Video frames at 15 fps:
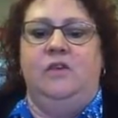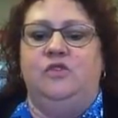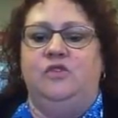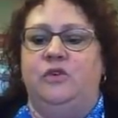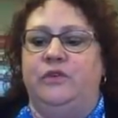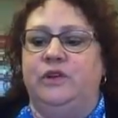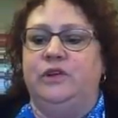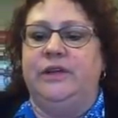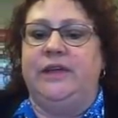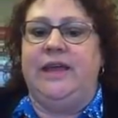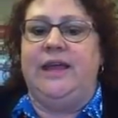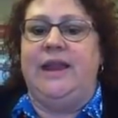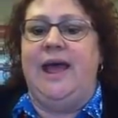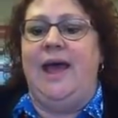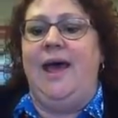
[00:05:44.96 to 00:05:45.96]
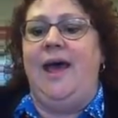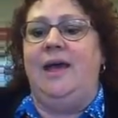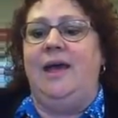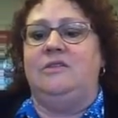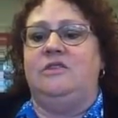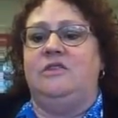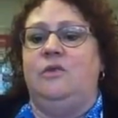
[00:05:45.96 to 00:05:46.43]
So if we're looking
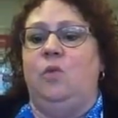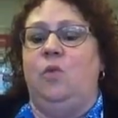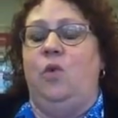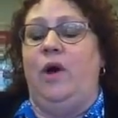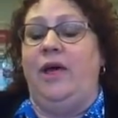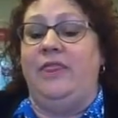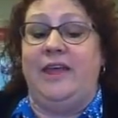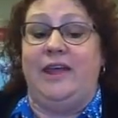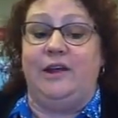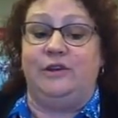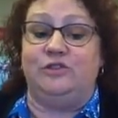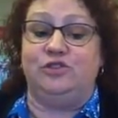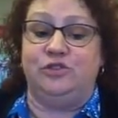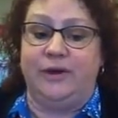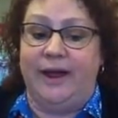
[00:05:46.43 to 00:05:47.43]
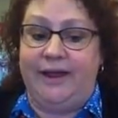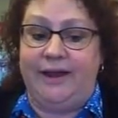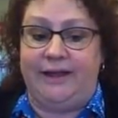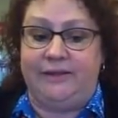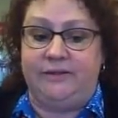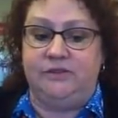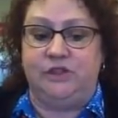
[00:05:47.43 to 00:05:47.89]
at what they're
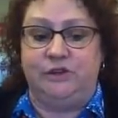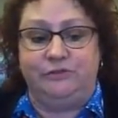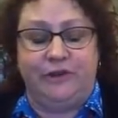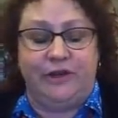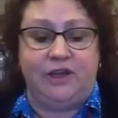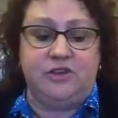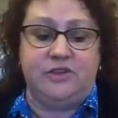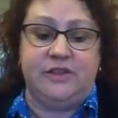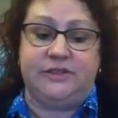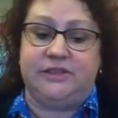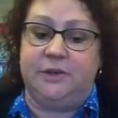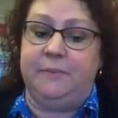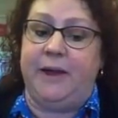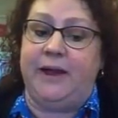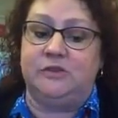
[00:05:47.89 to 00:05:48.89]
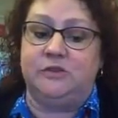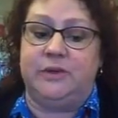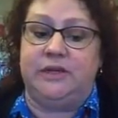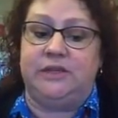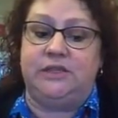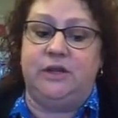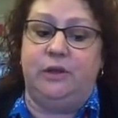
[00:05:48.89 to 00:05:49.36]
trading, so for each of these empires,
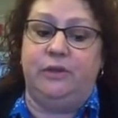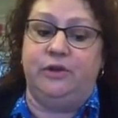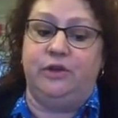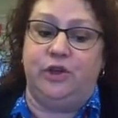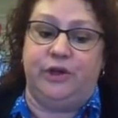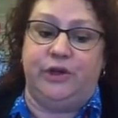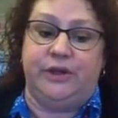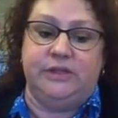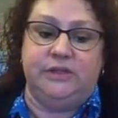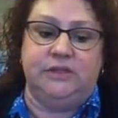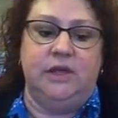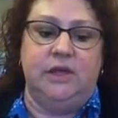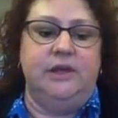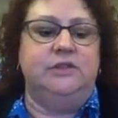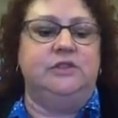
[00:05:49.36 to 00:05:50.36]
we need to know their goods.